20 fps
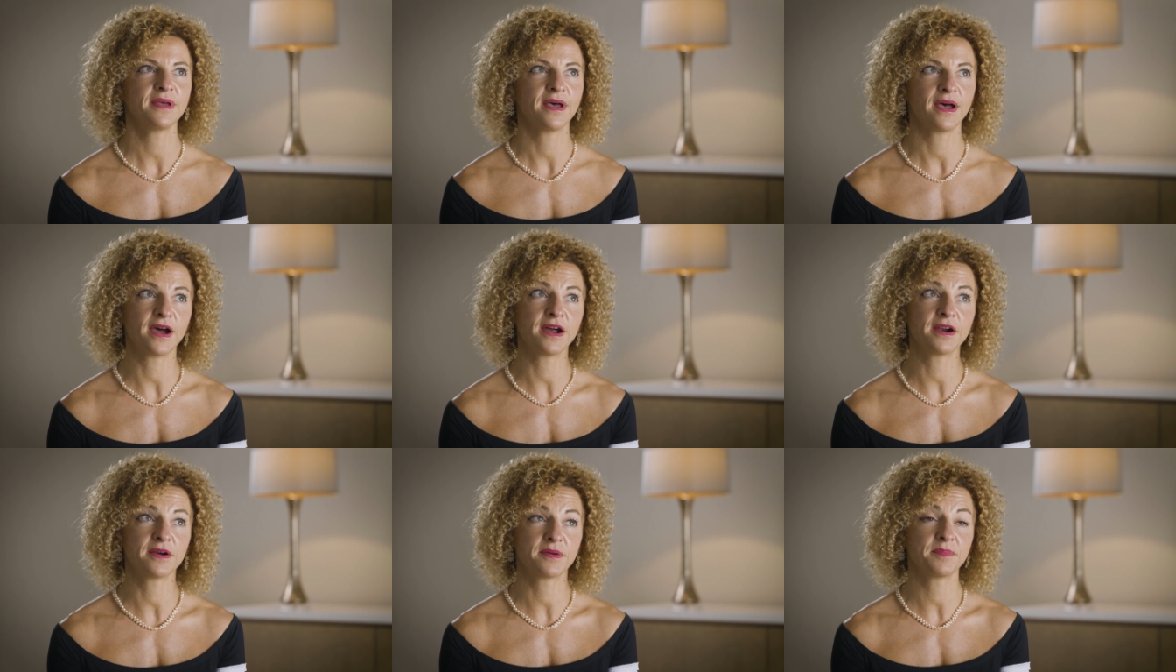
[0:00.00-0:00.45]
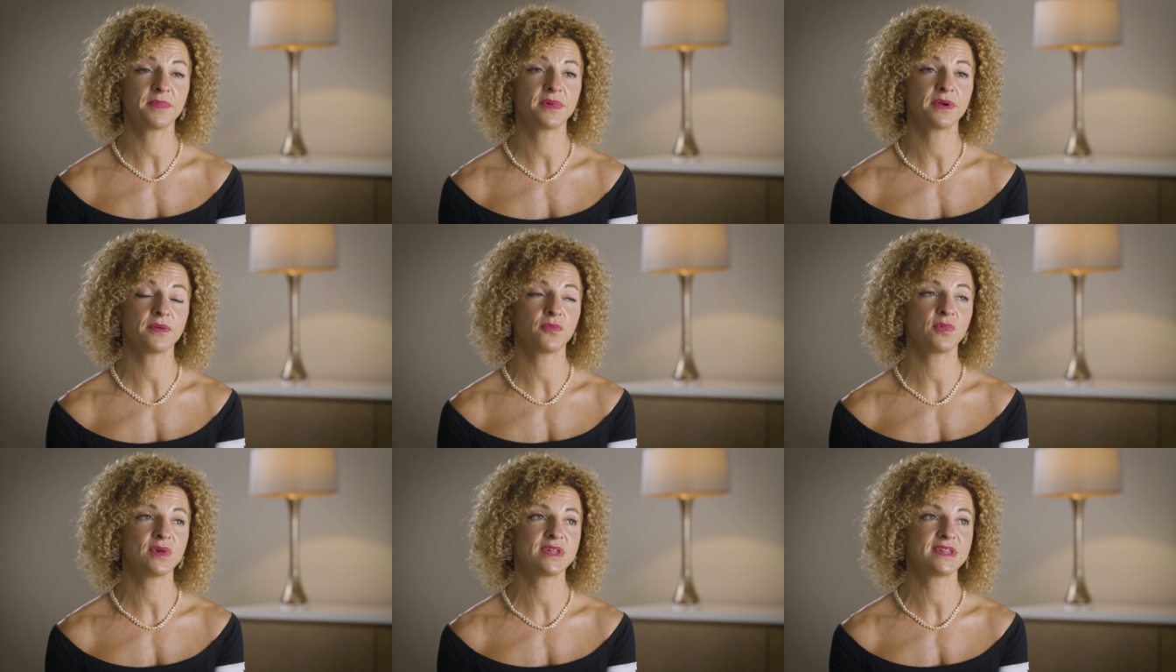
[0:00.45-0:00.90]

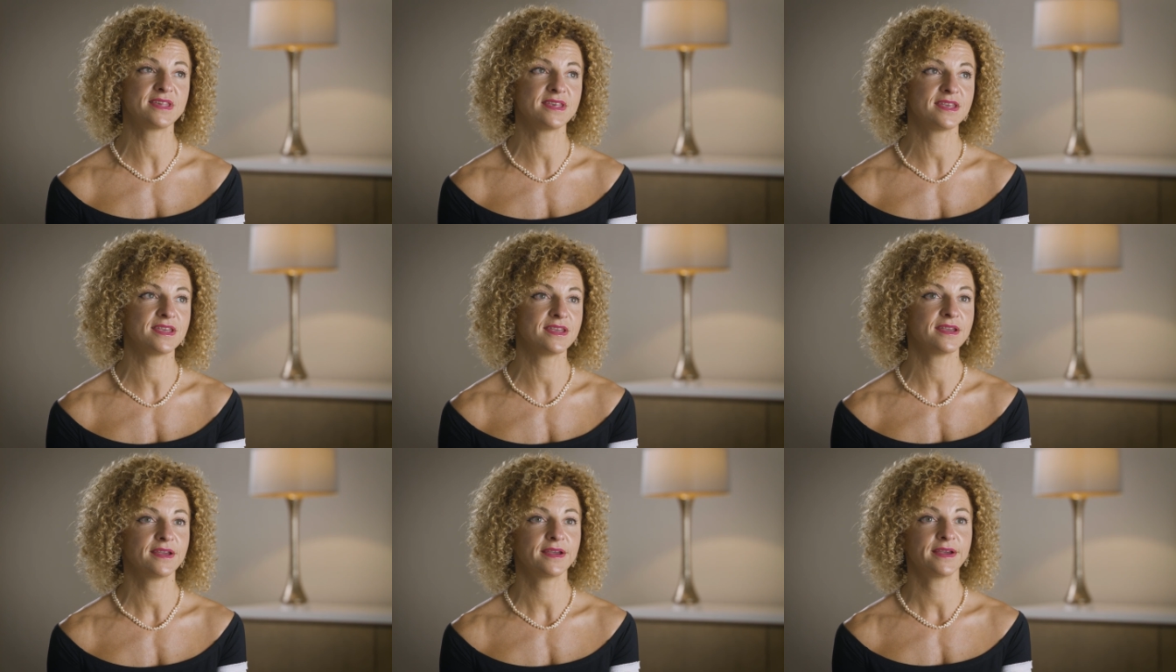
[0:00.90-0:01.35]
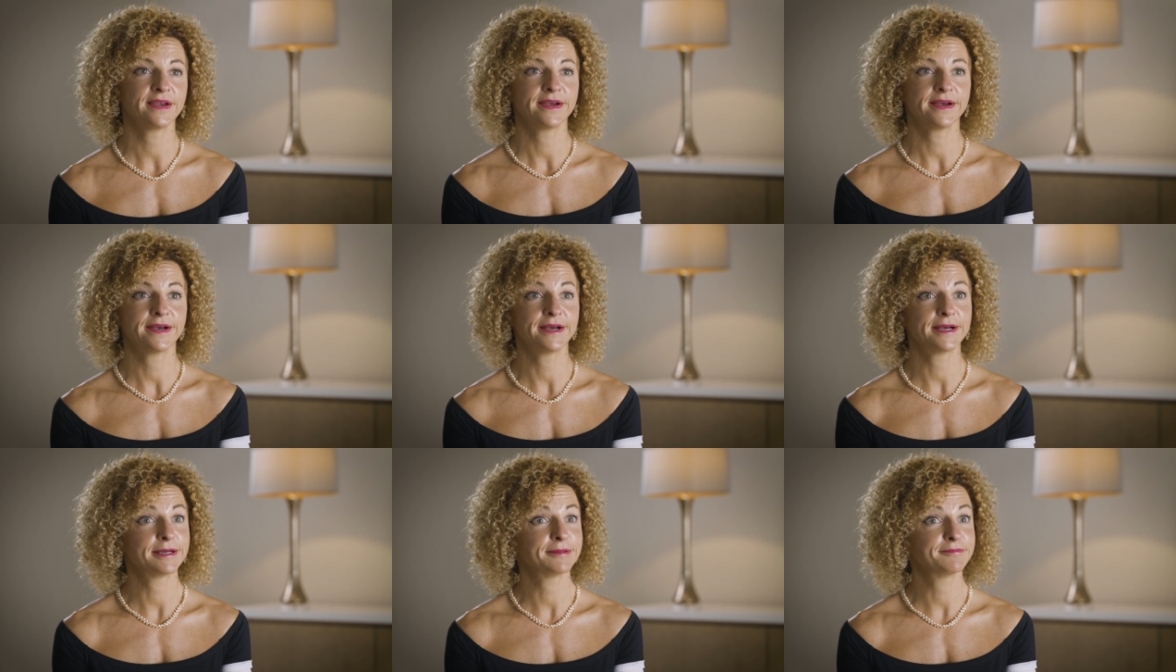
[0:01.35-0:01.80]
arm we see
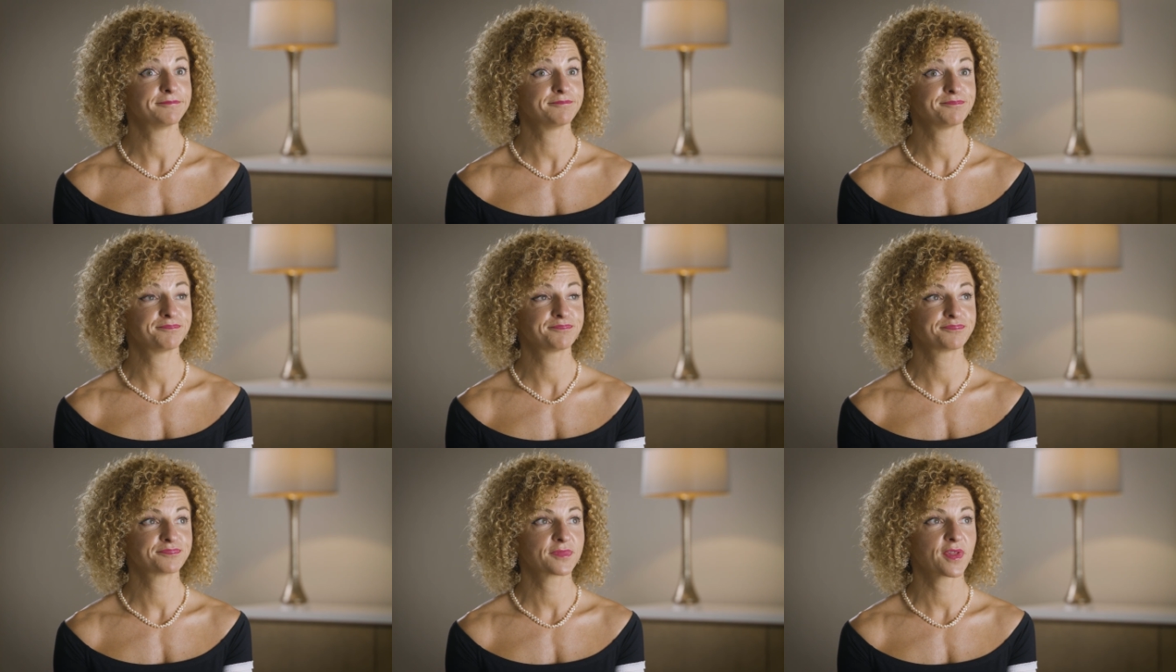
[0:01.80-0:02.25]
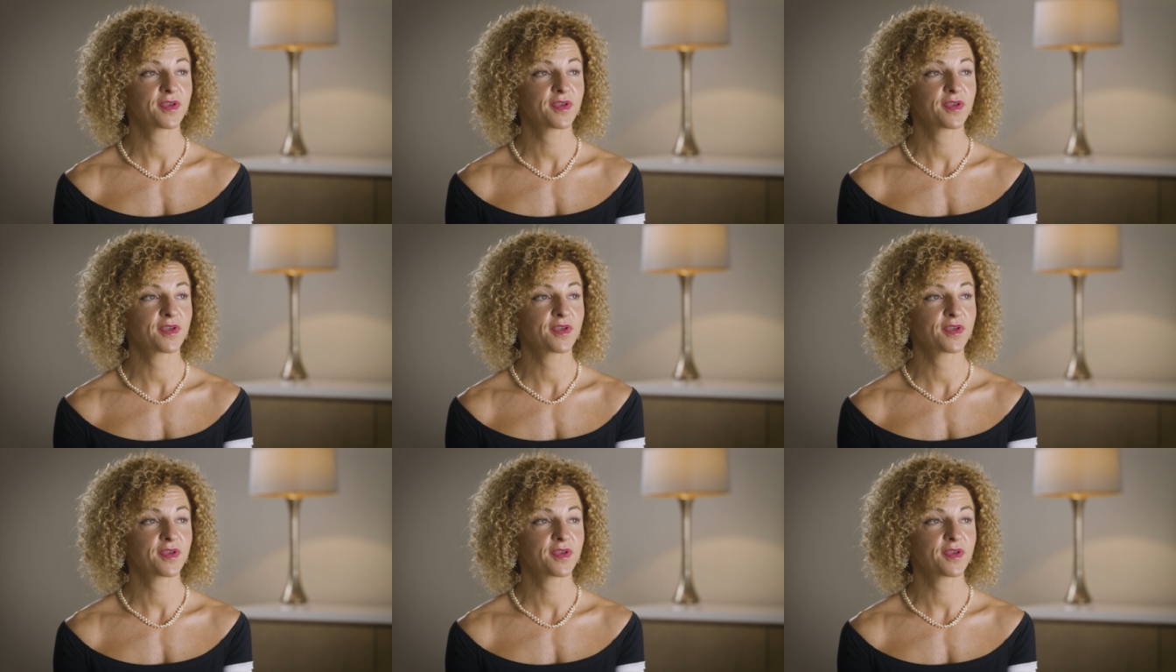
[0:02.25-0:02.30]
um,